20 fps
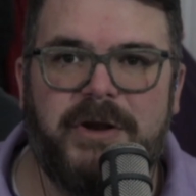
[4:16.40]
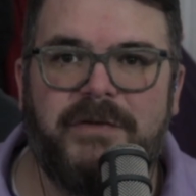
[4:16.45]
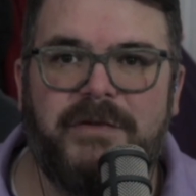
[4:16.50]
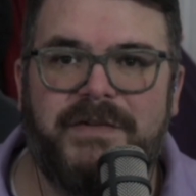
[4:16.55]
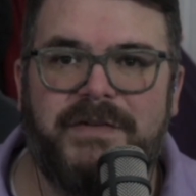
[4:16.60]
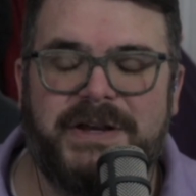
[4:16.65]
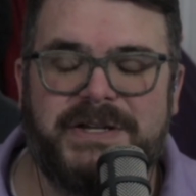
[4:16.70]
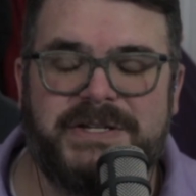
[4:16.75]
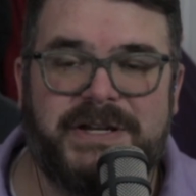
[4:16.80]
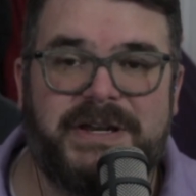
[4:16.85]
your
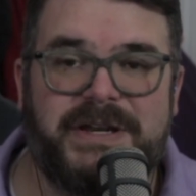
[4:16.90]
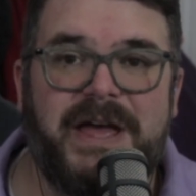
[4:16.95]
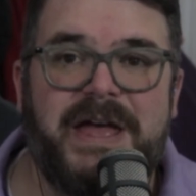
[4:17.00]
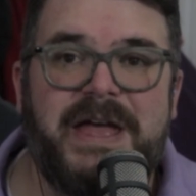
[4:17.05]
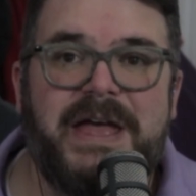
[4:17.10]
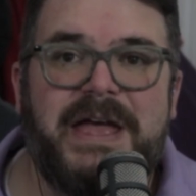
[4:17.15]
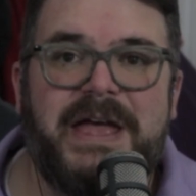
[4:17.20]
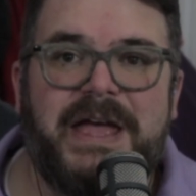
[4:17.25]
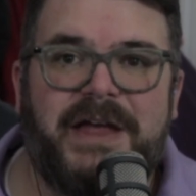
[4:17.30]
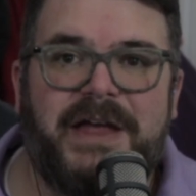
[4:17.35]
conviction,
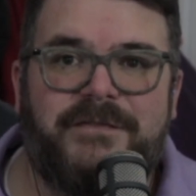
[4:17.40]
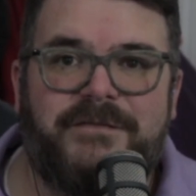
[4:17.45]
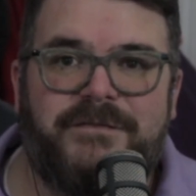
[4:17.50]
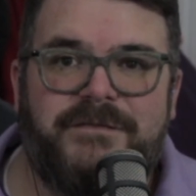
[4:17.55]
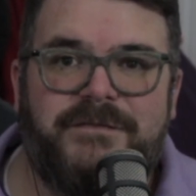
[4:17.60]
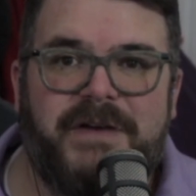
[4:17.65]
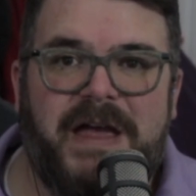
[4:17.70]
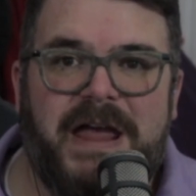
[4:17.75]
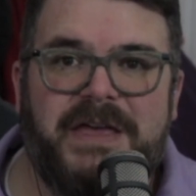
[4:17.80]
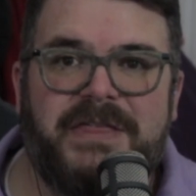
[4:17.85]
in
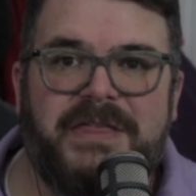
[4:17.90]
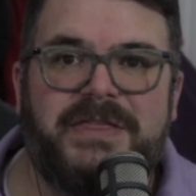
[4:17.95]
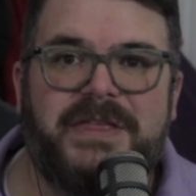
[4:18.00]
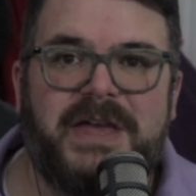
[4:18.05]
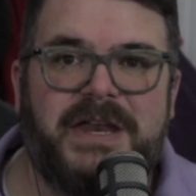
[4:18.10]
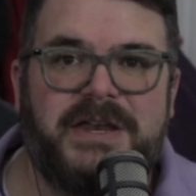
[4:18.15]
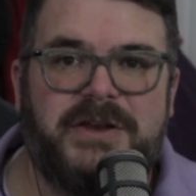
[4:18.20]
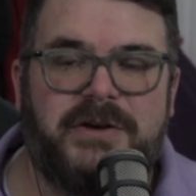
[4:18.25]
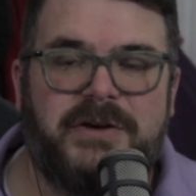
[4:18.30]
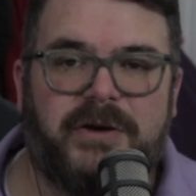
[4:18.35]
faith,
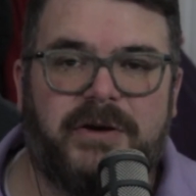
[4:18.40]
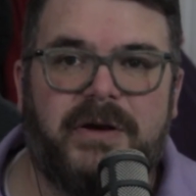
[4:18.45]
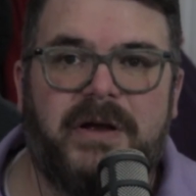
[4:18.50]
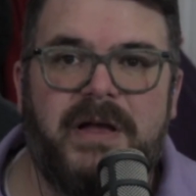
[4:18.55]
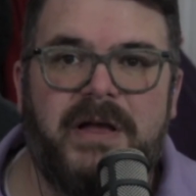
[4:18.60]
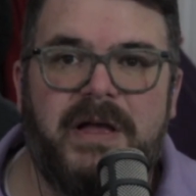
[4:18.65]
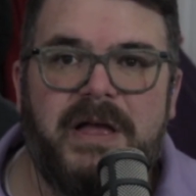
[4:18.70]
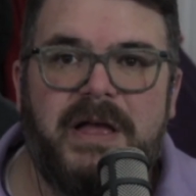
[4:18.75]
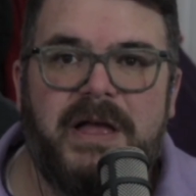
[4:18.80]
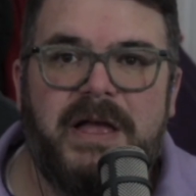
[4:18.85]
in
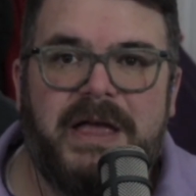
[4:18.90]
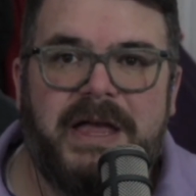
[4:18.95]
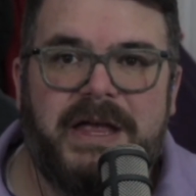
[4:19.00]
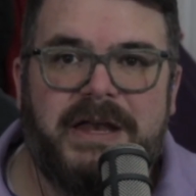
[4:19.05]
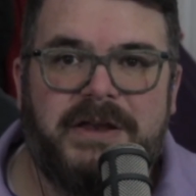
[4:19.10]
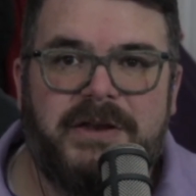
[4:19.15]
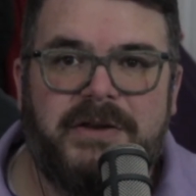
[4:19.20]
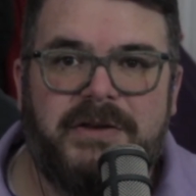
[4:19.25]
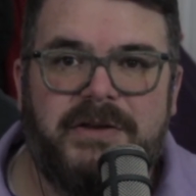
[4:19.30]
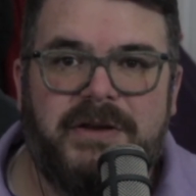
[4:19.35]

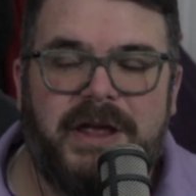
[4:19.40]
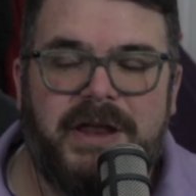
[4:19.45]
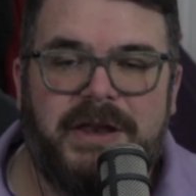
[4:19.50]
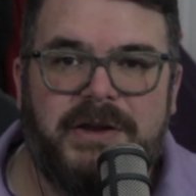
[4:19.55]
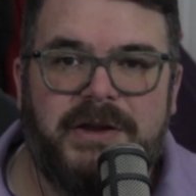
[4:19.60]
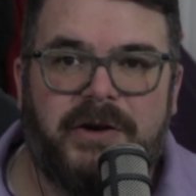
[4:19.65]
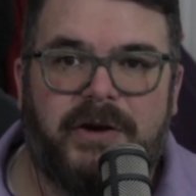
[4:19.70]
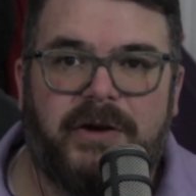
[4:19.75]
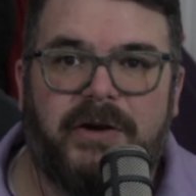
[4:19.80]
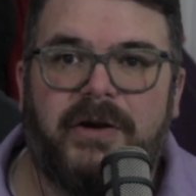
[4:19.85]

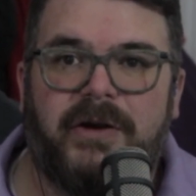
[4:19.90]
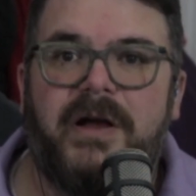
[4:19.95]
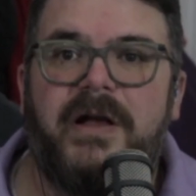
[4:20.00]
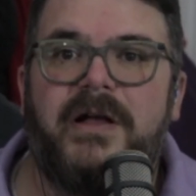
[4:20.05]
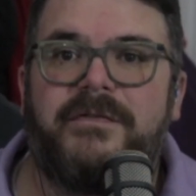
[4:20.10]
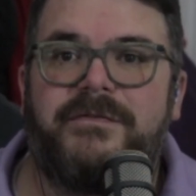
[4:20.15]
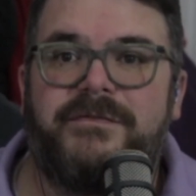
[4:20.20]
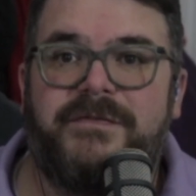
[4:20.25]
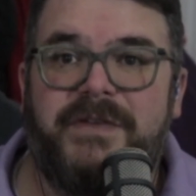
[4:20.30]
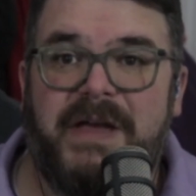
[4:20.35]
your
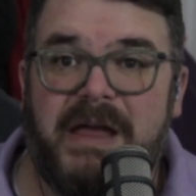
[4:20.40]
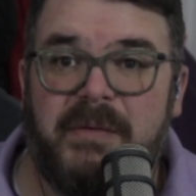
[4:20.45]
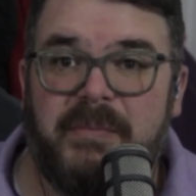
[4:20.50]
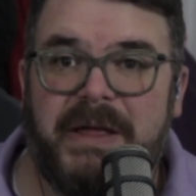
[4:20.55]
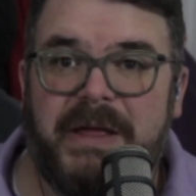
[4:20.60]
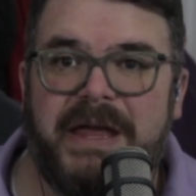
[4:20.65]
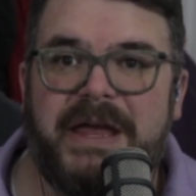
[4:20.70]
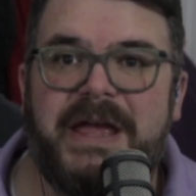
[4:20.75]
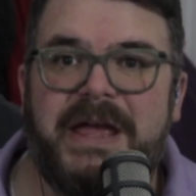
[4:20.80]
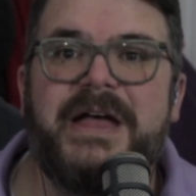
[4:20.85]

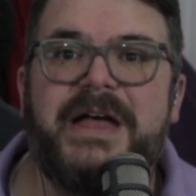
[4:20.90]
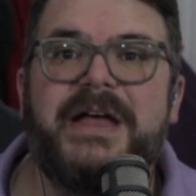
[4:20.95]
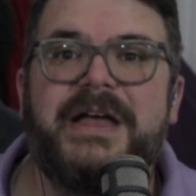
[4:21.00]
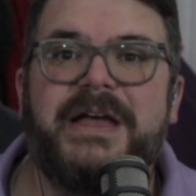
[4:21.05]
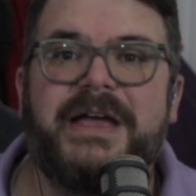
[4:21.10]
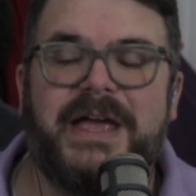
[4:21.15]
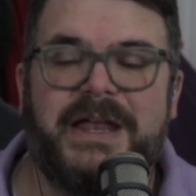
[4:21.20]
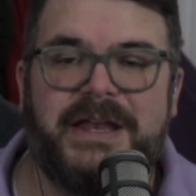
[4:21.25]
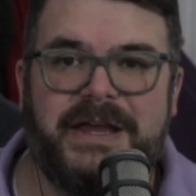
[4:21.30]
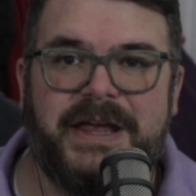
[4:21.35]
family,
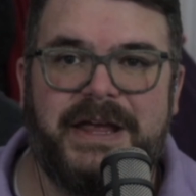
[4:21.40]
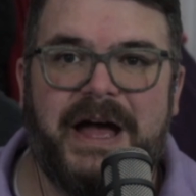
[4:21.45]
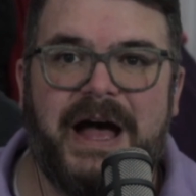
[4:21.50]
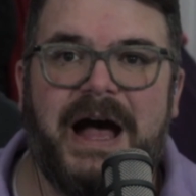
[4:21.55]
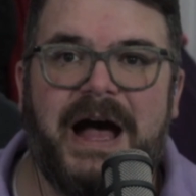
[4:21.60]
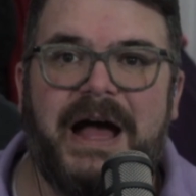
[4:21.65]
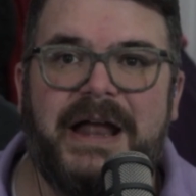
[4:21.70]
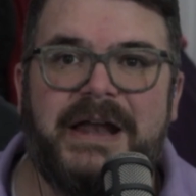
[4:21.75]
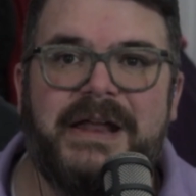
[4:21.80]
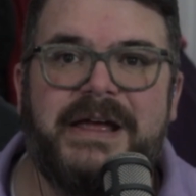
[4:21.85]
in
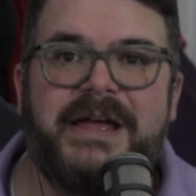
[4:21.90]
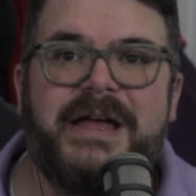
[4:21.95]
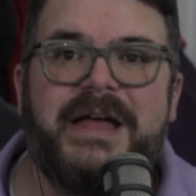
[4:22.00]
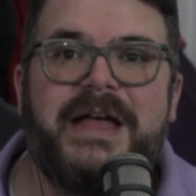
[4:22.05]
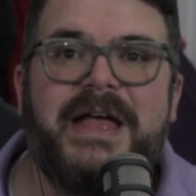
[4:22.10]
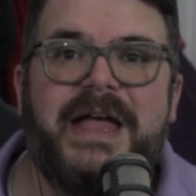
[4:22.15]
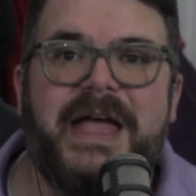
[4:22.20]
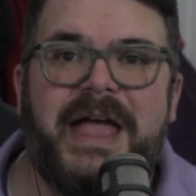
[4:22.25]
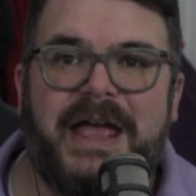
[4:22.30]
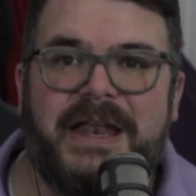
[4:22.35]
God,
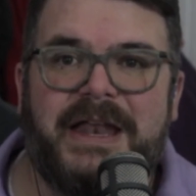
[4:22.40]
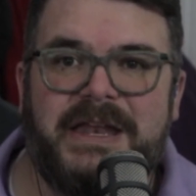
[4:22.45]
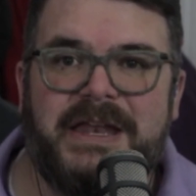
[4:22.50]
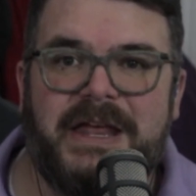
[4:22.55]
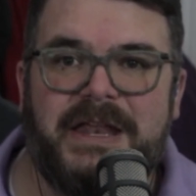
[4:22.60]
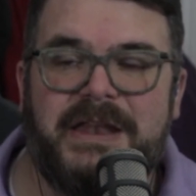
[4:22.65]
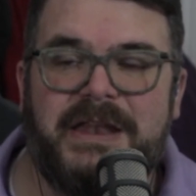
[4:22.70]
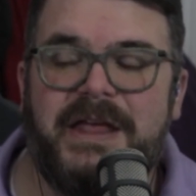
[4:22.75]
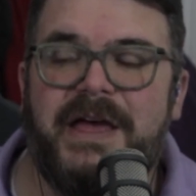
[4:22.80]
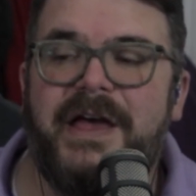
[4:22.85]
and
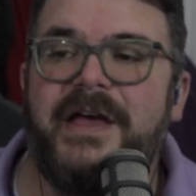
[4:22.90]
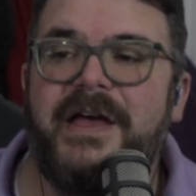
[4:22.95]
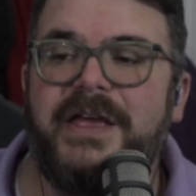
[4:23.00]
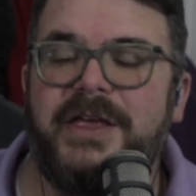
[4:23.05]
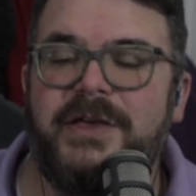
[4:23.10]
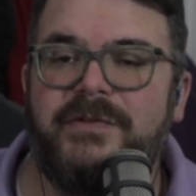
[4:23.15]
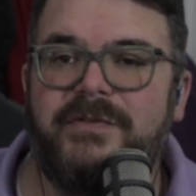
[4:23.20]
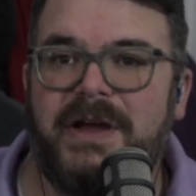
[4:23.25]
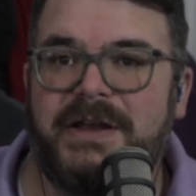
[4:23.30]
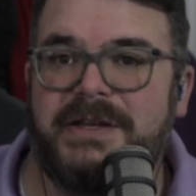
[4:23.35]
then
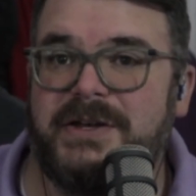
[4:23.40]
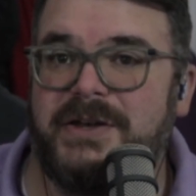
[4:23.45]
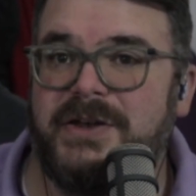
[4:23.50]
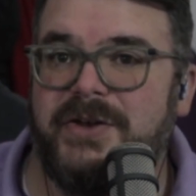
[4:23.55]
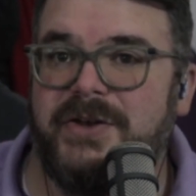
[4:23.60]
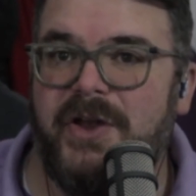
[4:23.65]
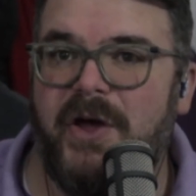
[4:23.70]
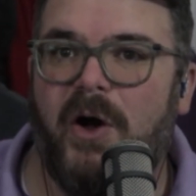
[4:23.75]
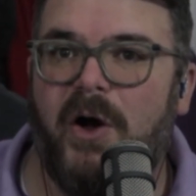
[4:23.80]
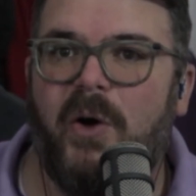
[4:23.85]
you've got to
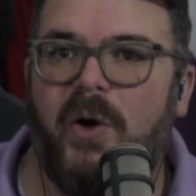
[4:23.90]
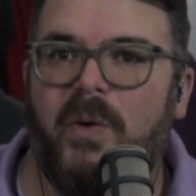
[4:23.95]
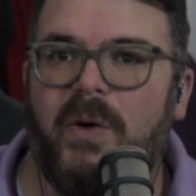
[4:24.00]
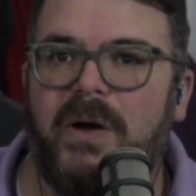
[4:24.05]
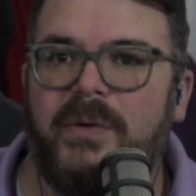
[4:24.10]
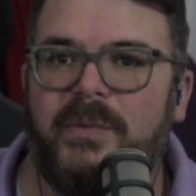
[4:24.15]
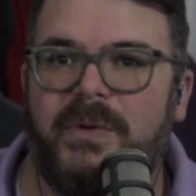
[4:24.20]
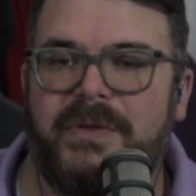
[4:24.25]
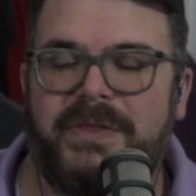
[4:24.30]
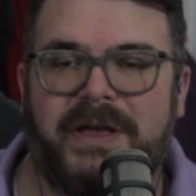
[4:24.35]

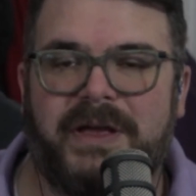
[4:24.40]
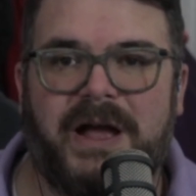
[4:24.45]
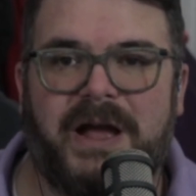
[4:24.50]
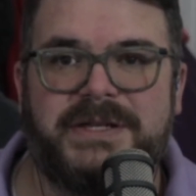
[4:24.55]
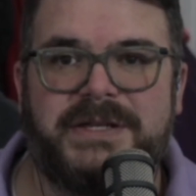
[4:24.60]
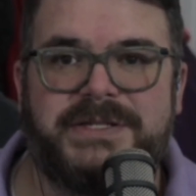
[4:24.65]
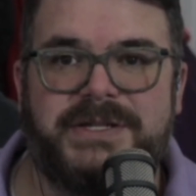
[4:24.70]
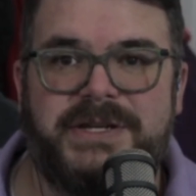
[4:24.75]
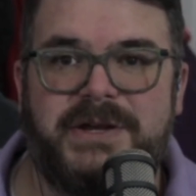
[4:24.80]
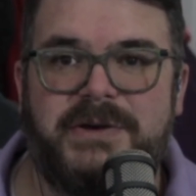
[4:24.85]
know what the
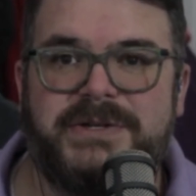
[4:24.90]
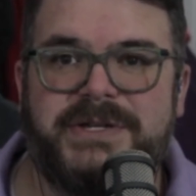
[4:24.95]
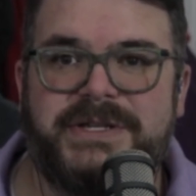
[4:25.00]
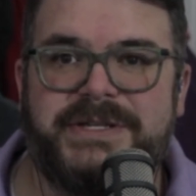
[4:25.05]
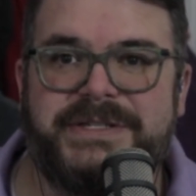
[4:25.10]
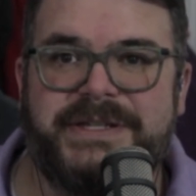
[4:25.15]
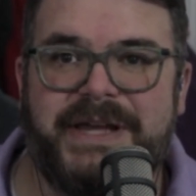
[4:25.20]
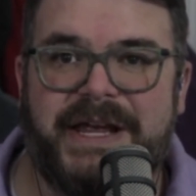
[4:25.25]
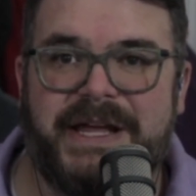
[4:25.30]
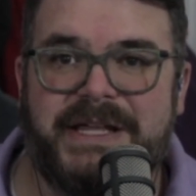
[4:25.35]

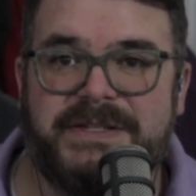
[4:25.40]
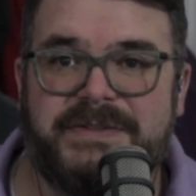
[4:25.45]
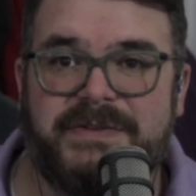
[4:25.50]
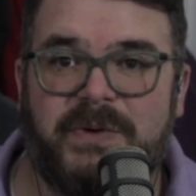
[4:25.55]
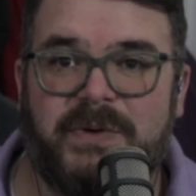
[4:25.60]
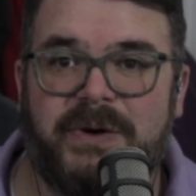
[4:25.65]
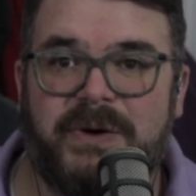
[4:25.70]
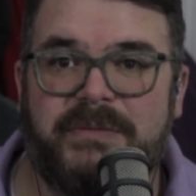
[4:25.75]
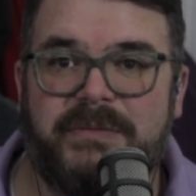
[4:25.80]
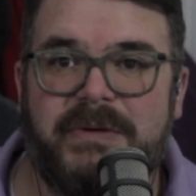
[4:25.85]
Constitution stands
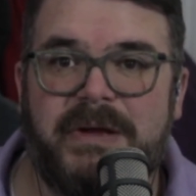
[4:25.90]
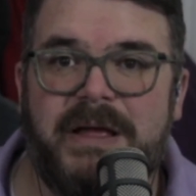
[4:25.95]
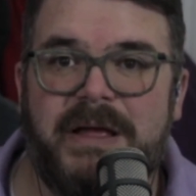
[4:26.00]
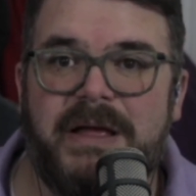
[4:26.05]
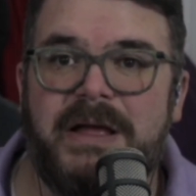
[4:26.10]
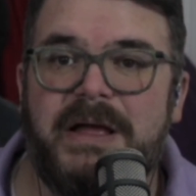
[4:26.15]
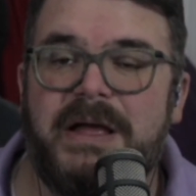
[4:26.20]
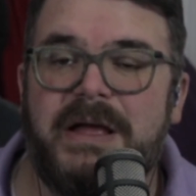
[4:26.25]
for.